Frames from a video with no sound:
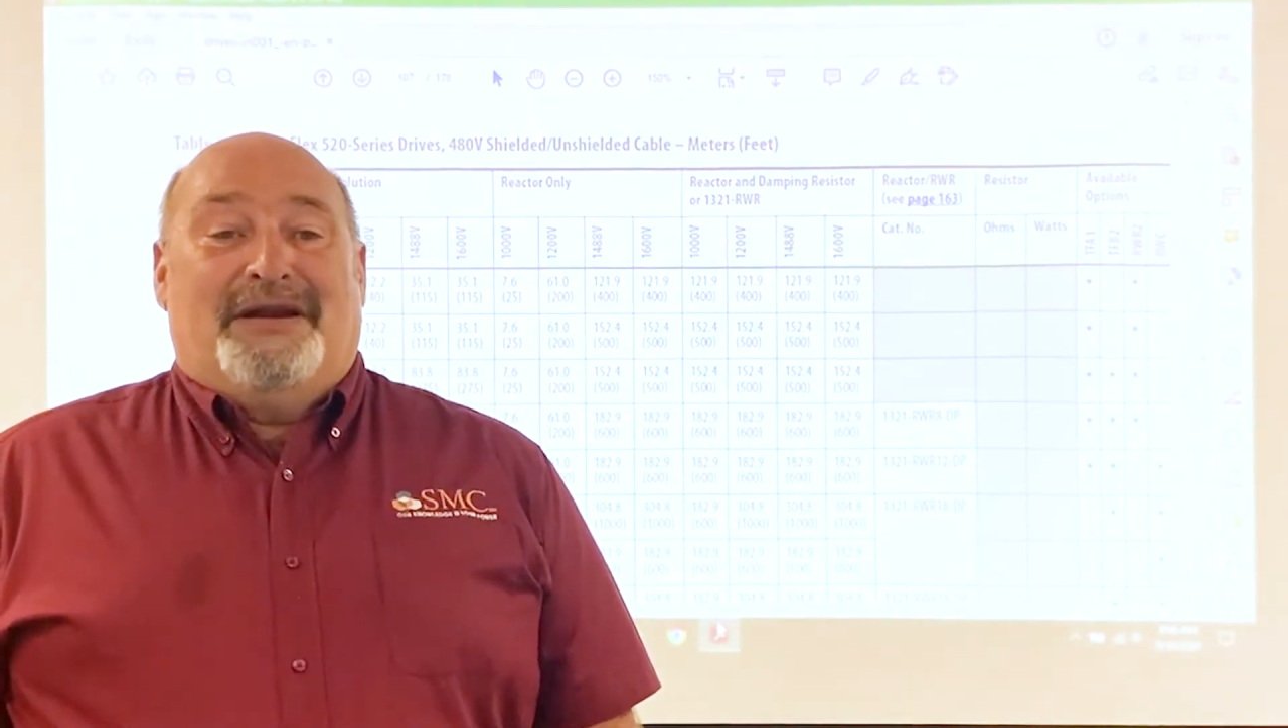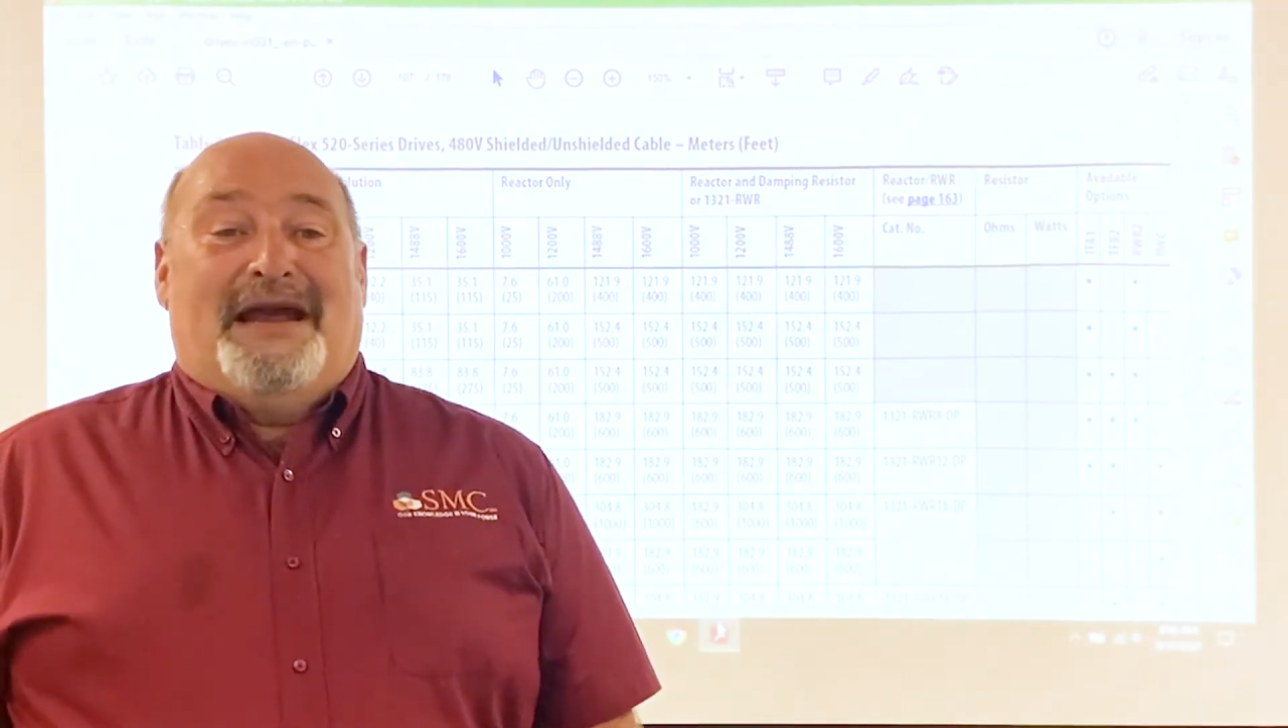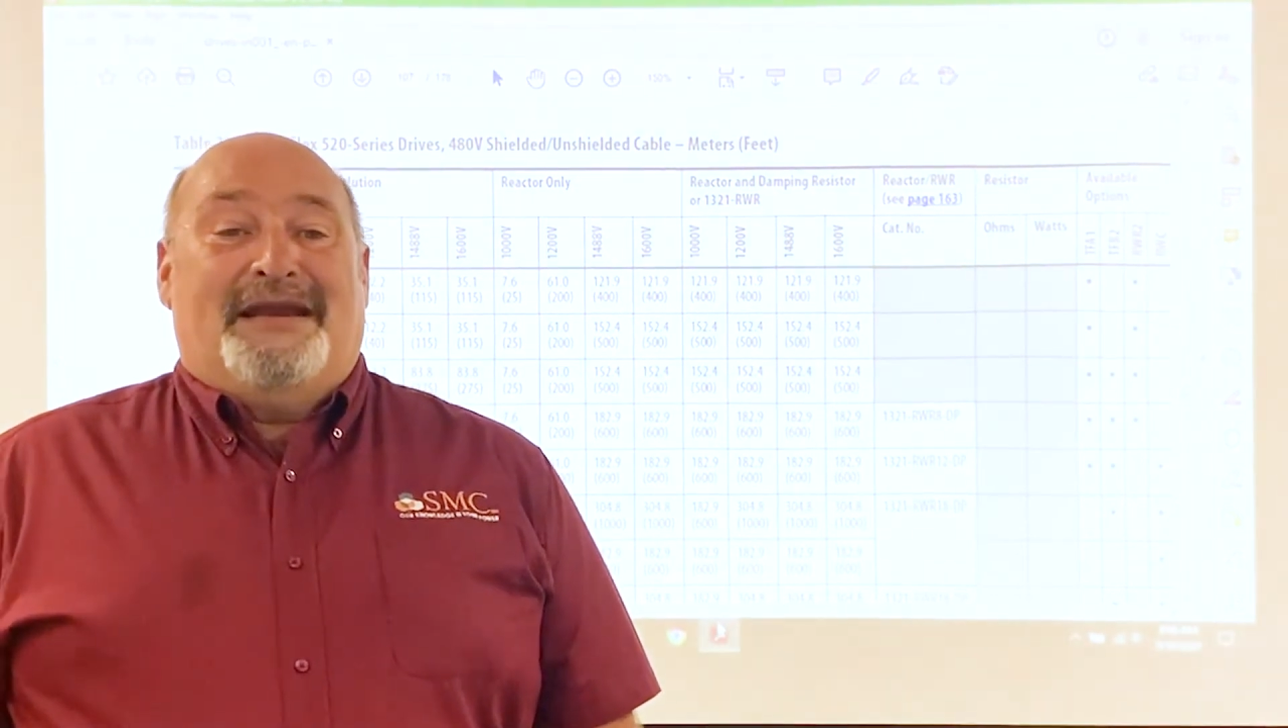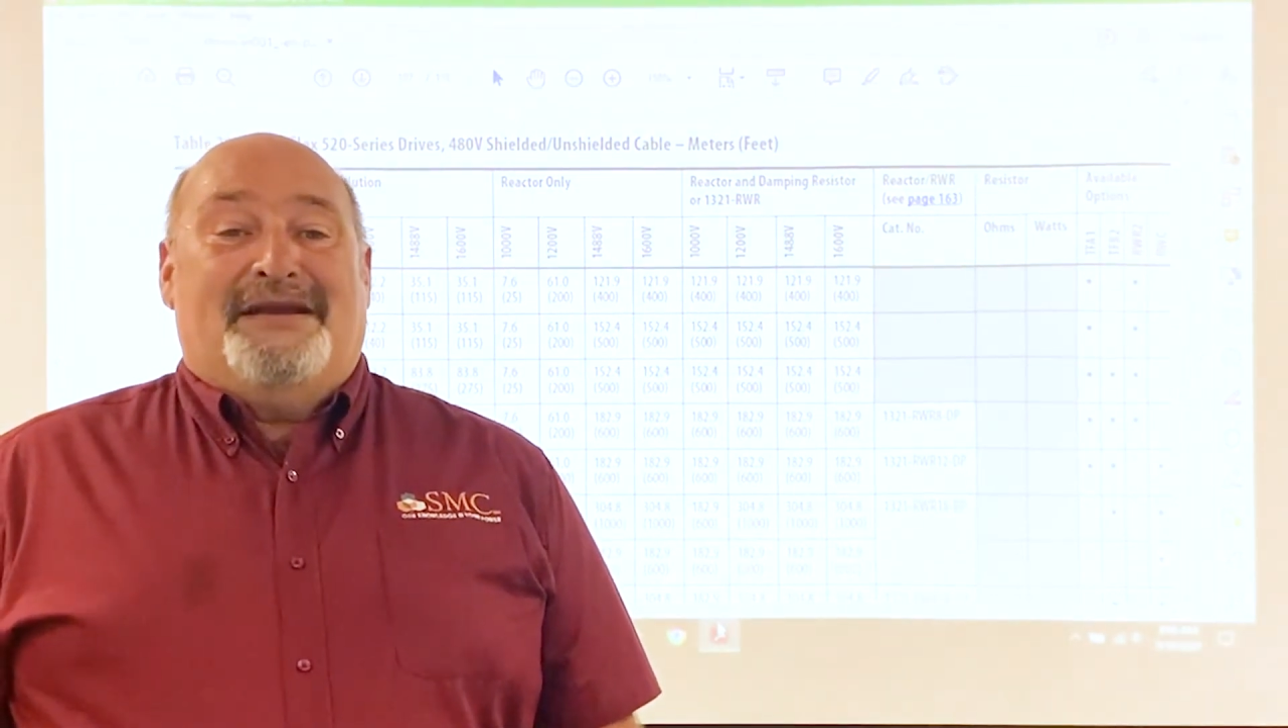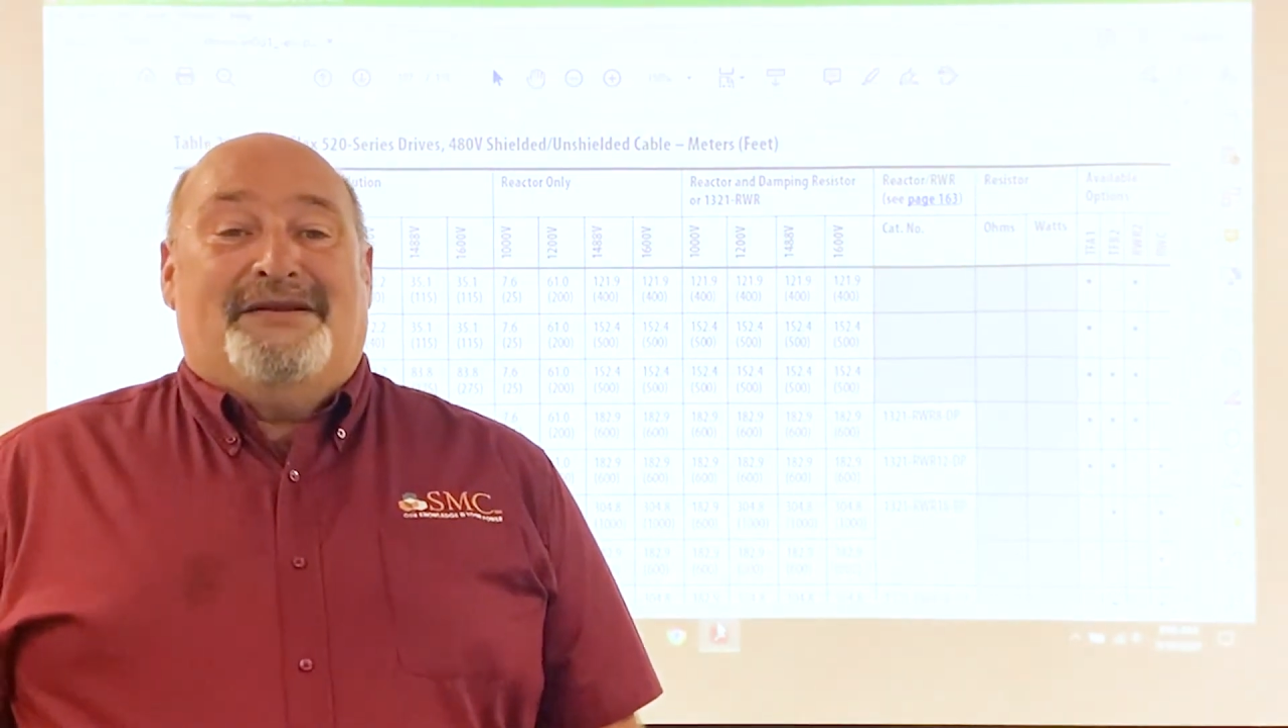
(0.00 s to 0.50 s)

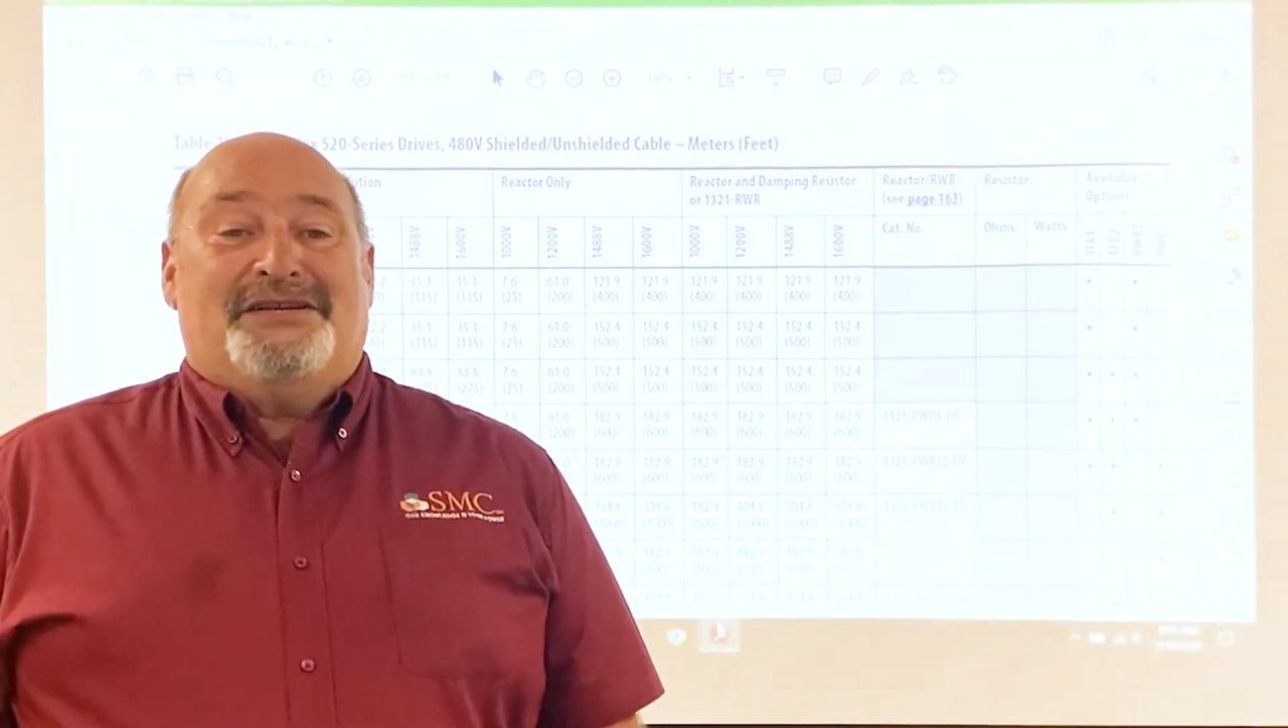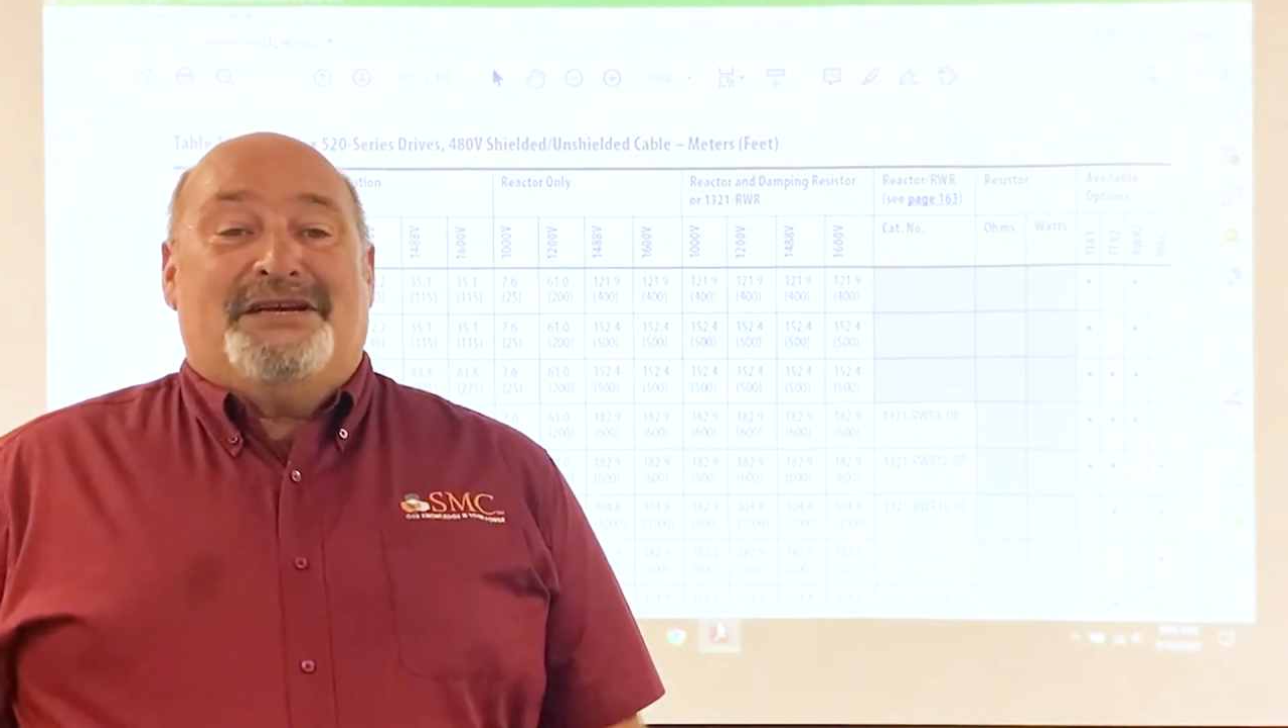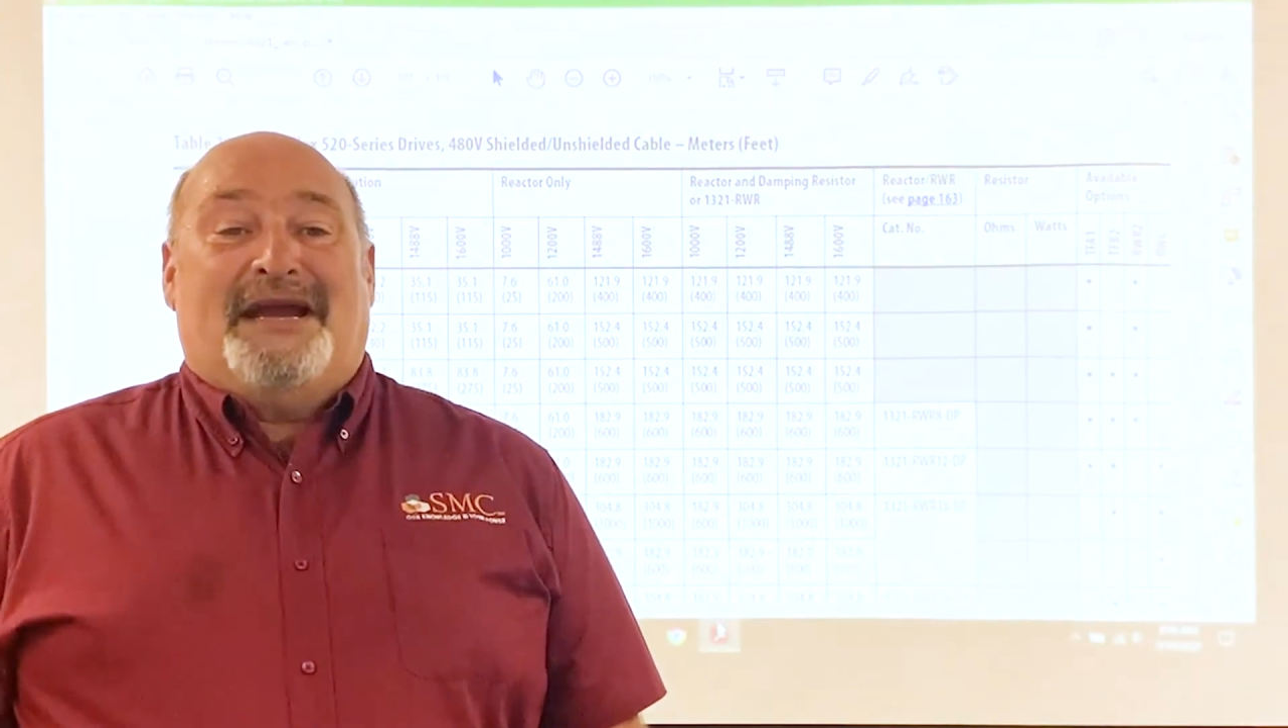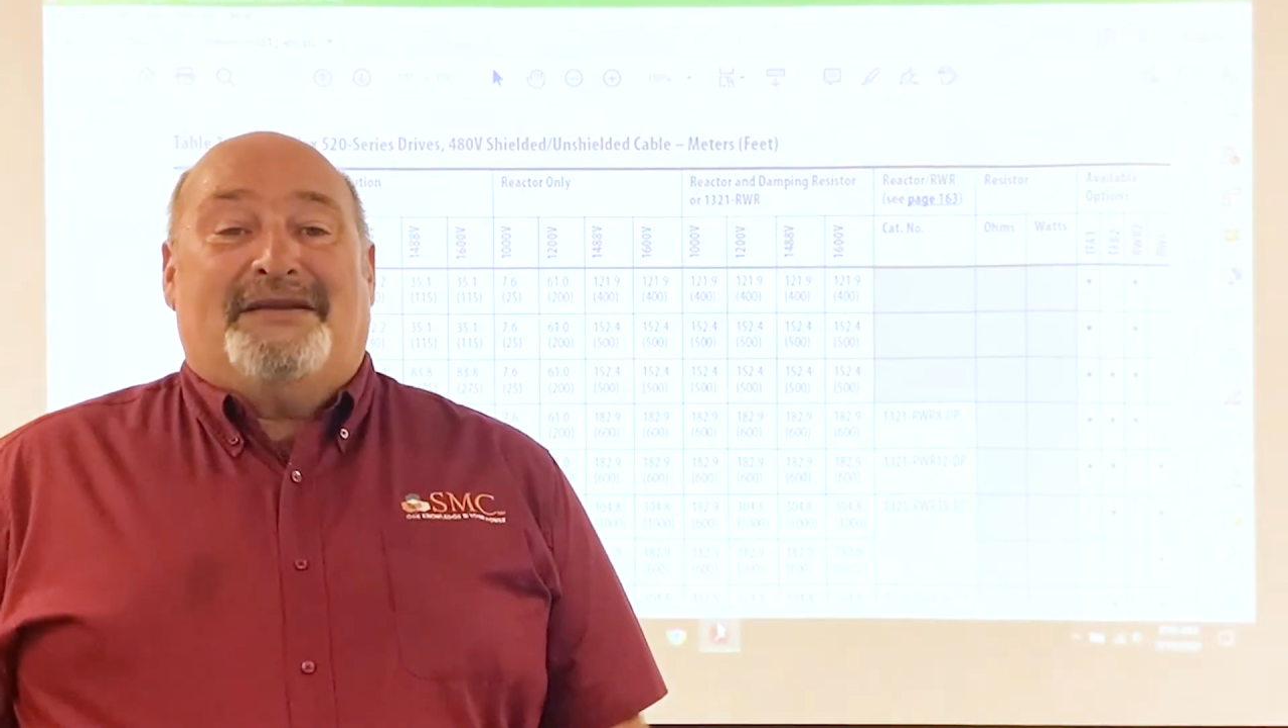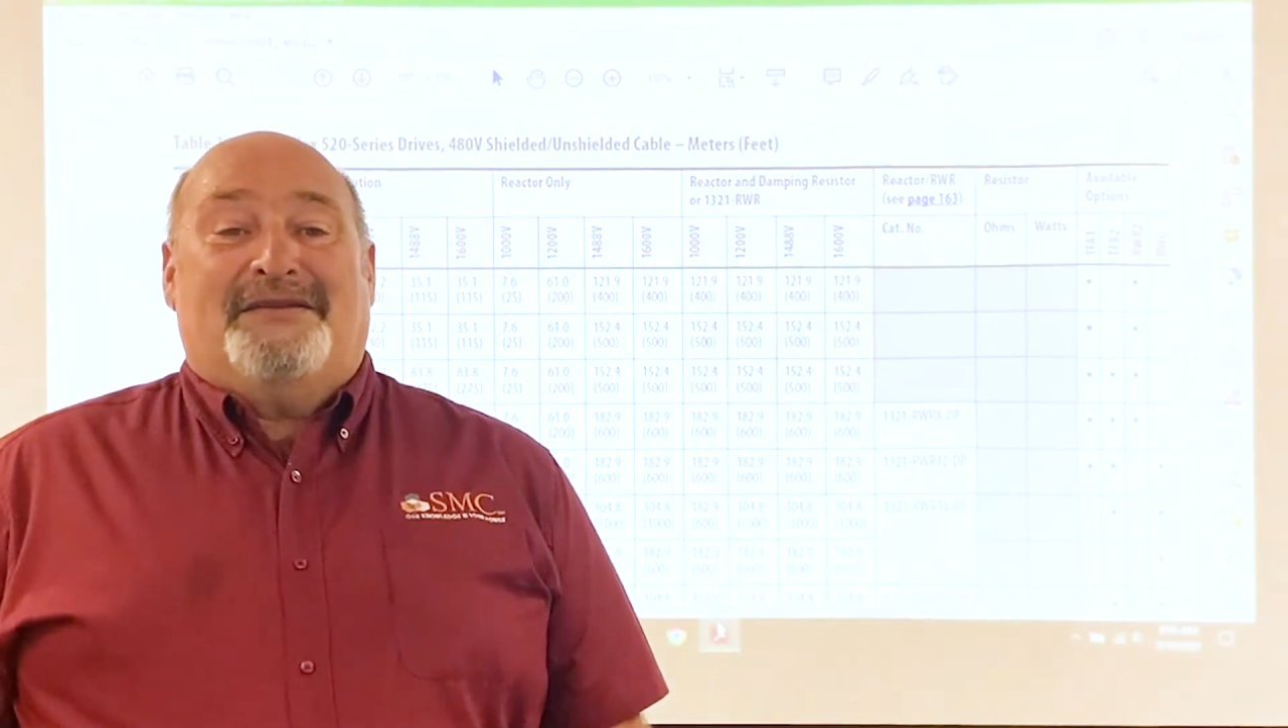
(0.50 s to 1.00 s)
idea to
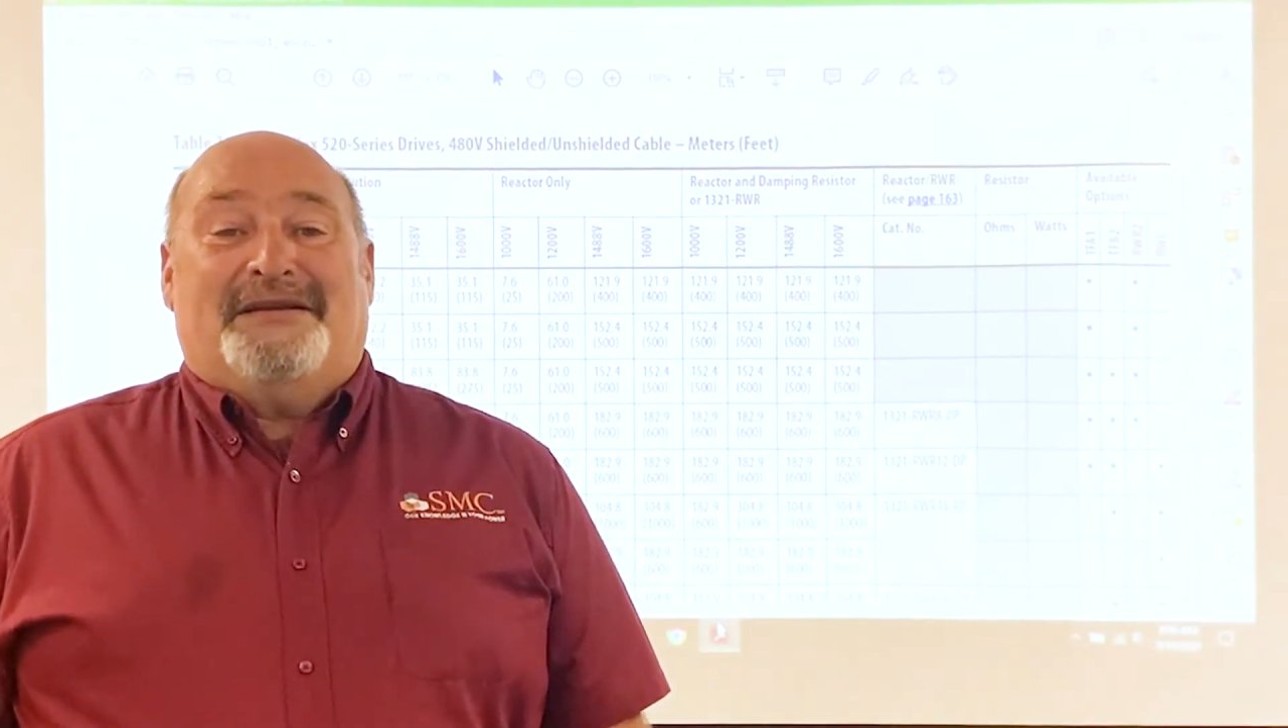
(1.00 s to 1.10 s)
check the